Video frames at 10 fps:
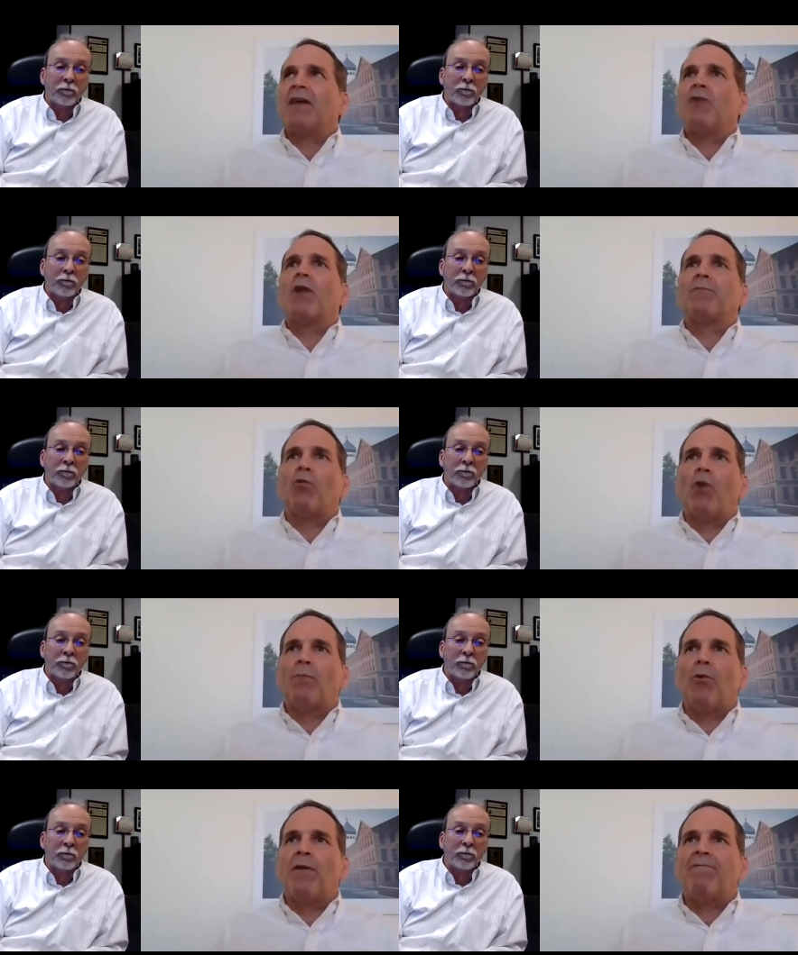Speaker 1: I think it went up to
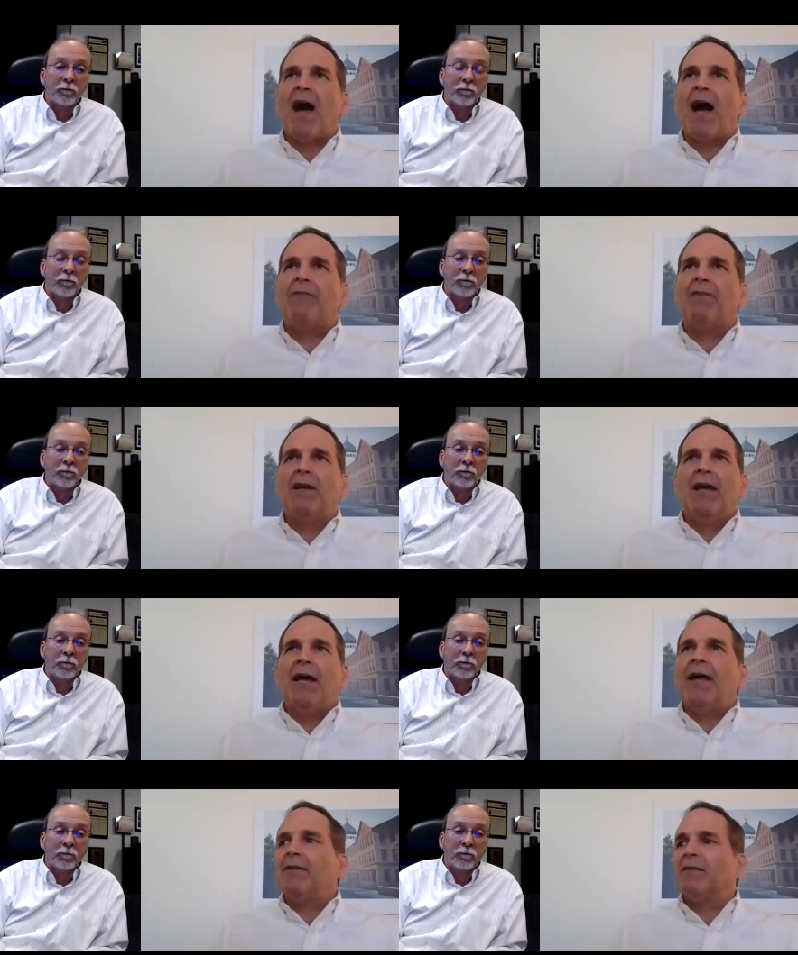1.5
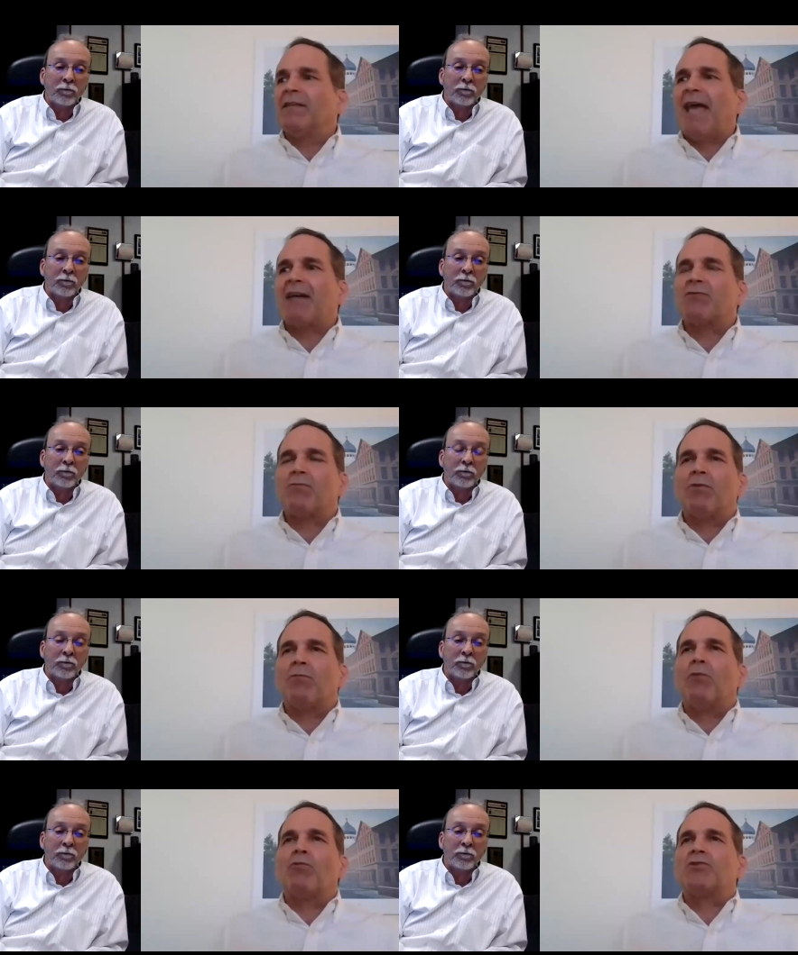and the tax
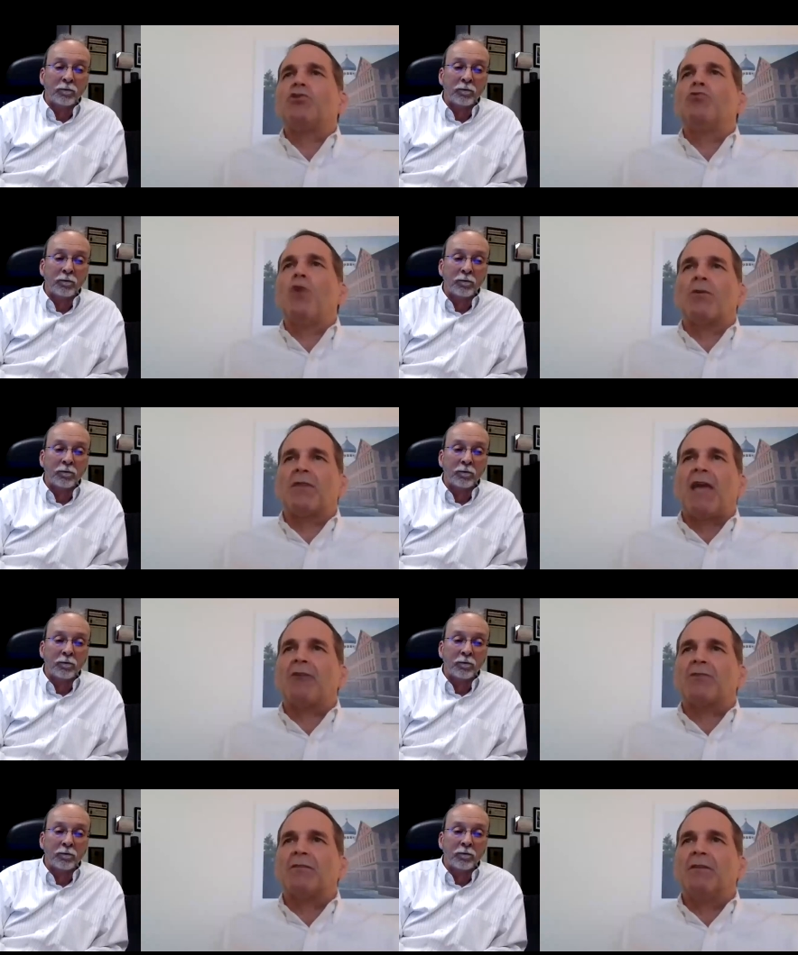was
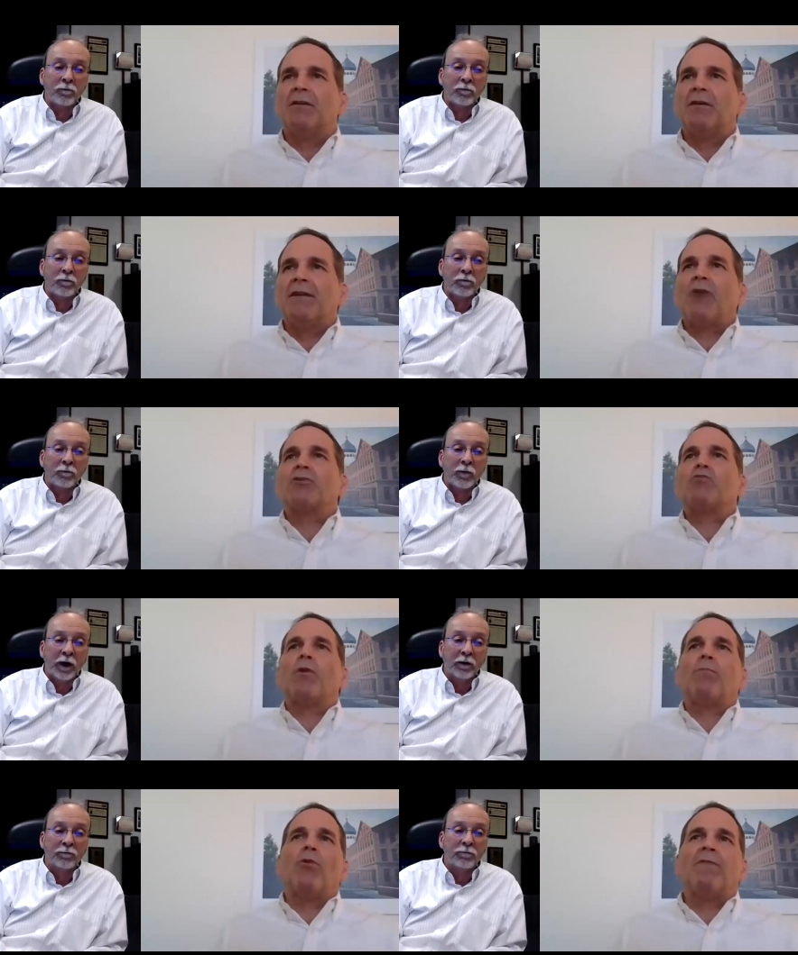200,000. Now it's yeah.
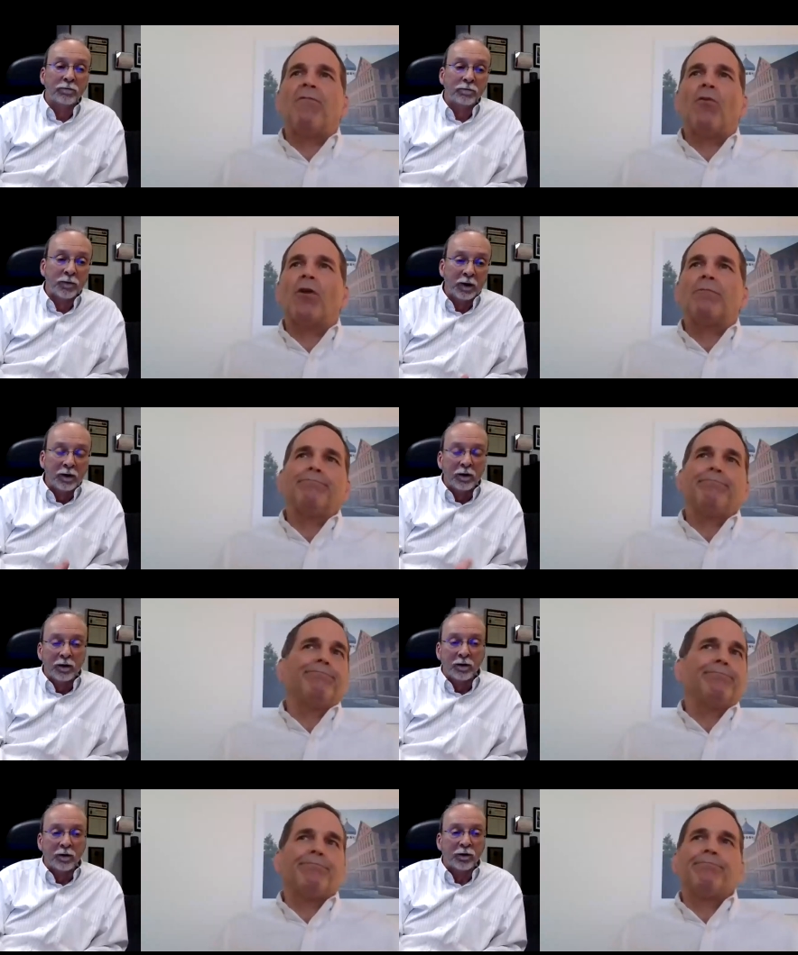1.4.
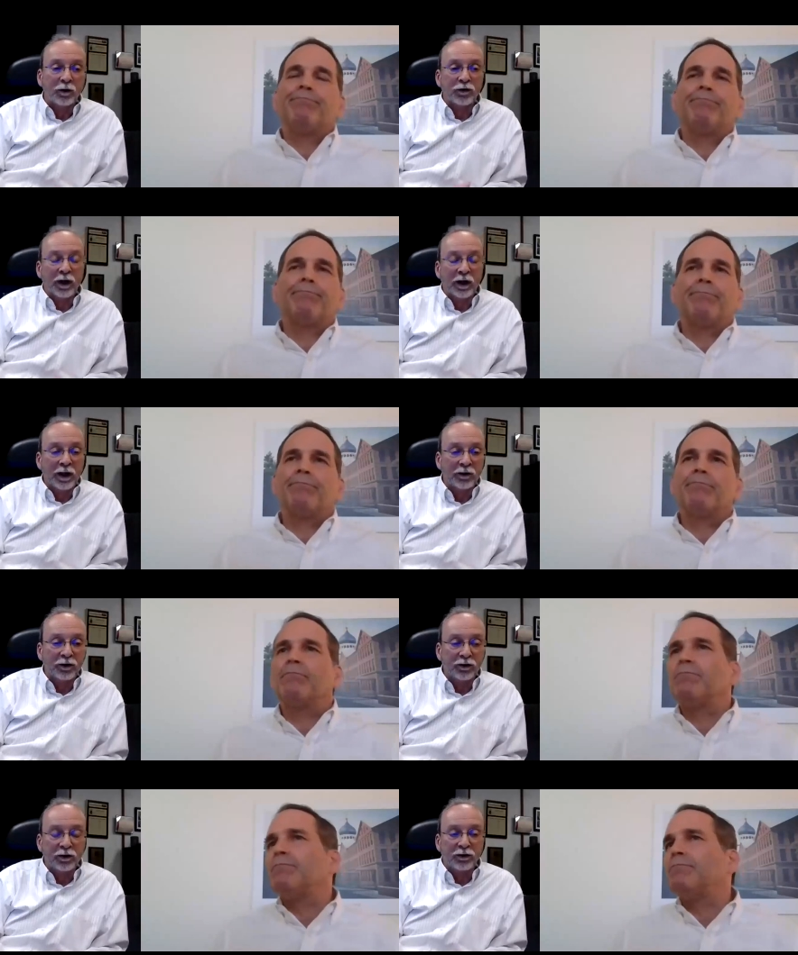
Speaker 2: So say again, so
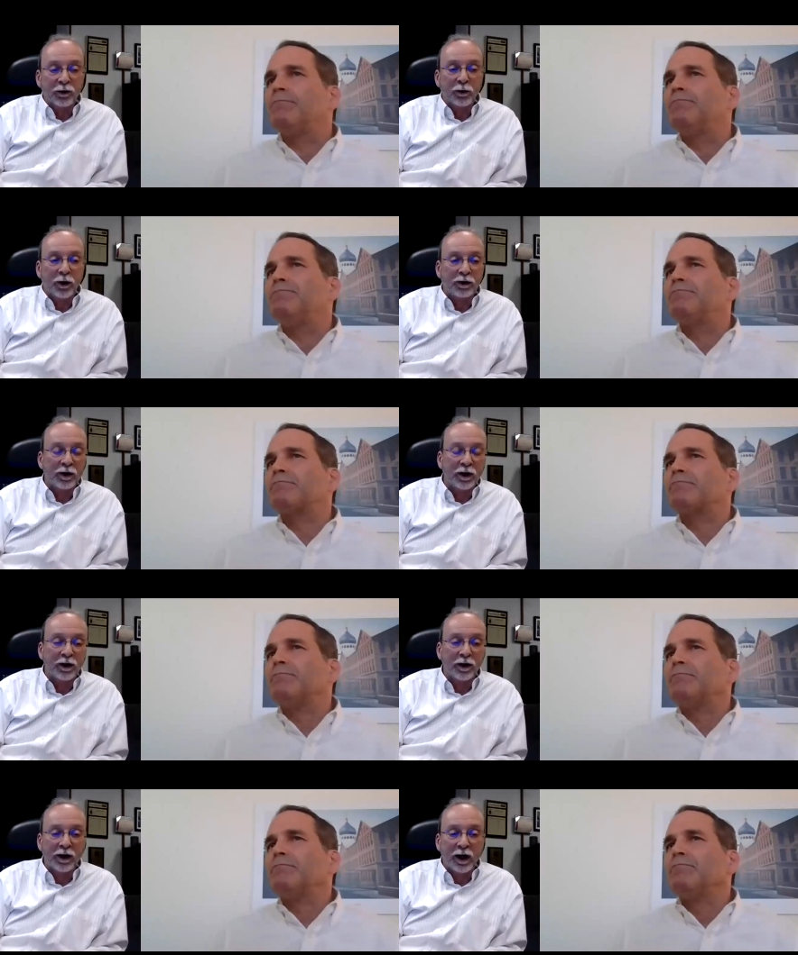just so we're clear here,
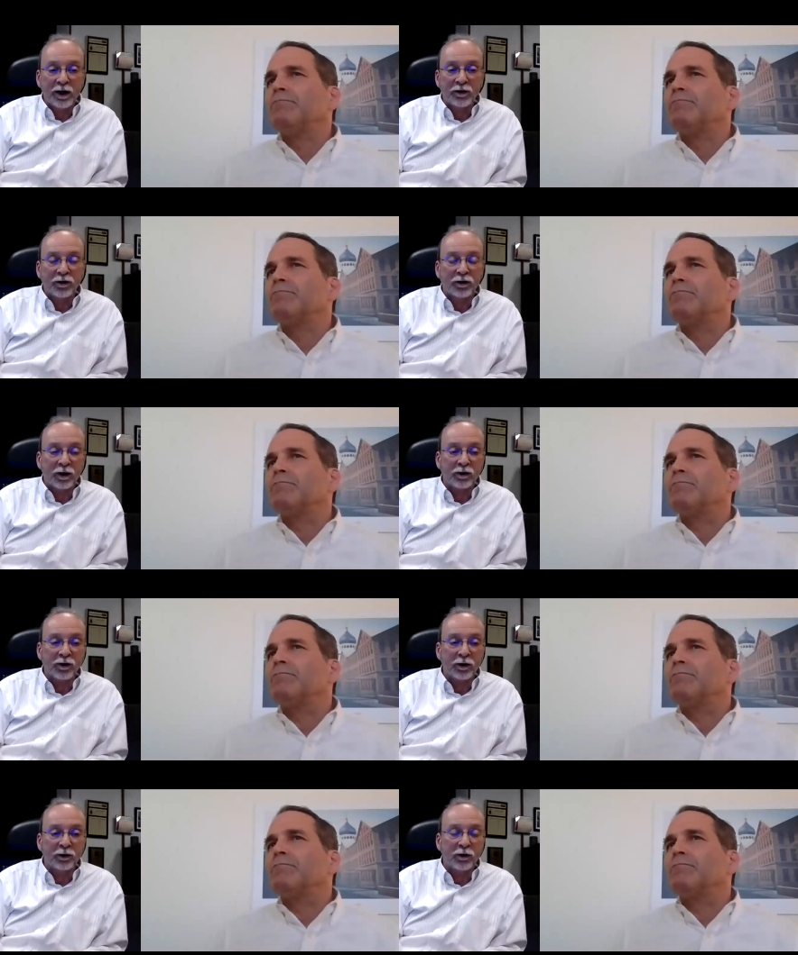the audience is clear. So
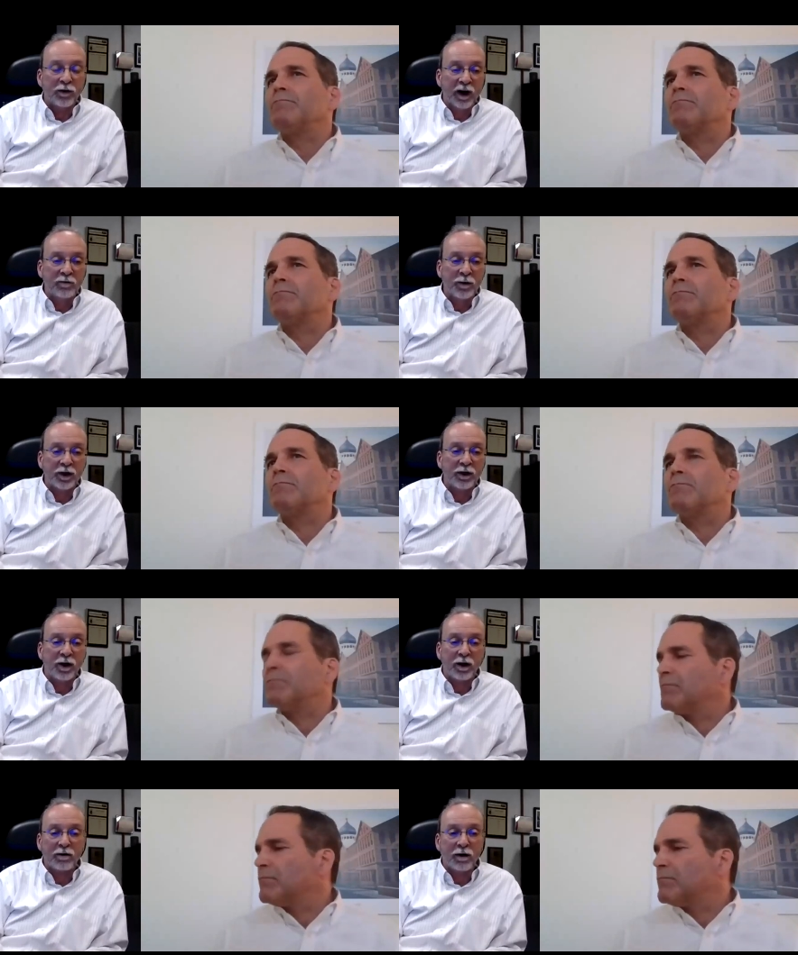there's a $5 million
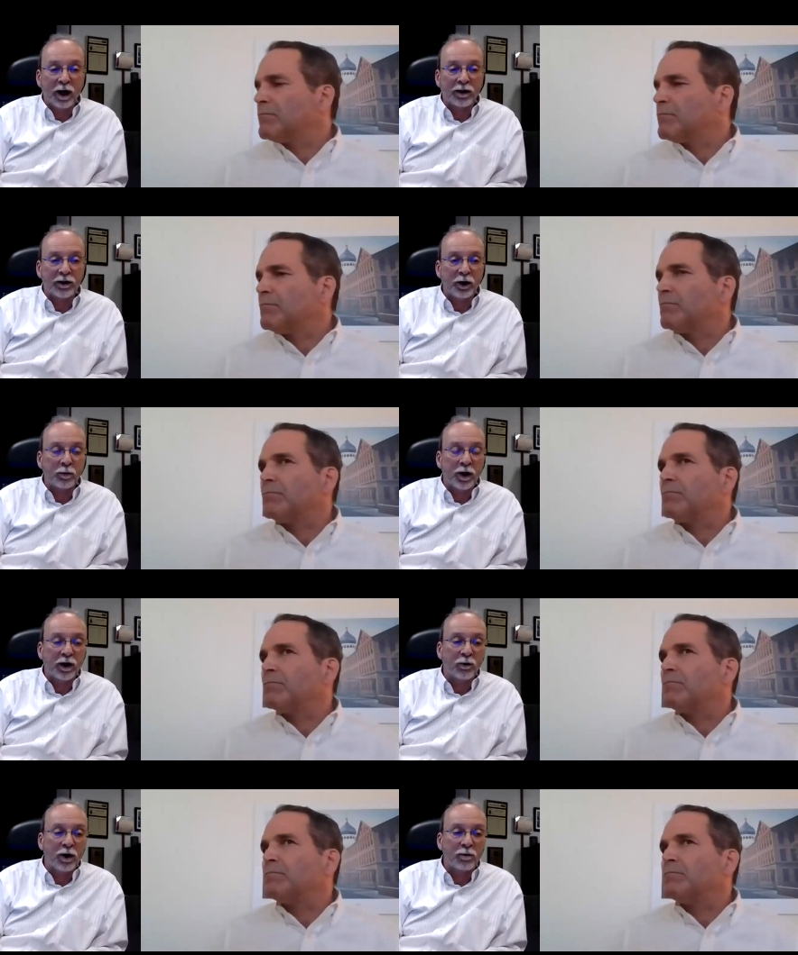grant and you're paying
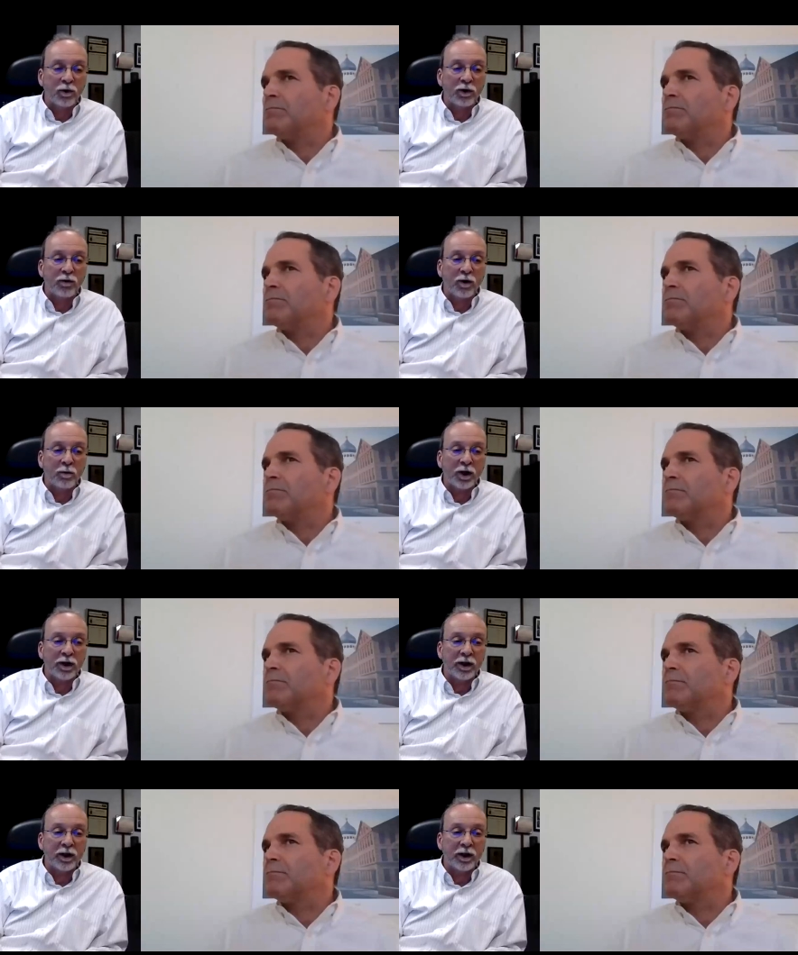1.4 million in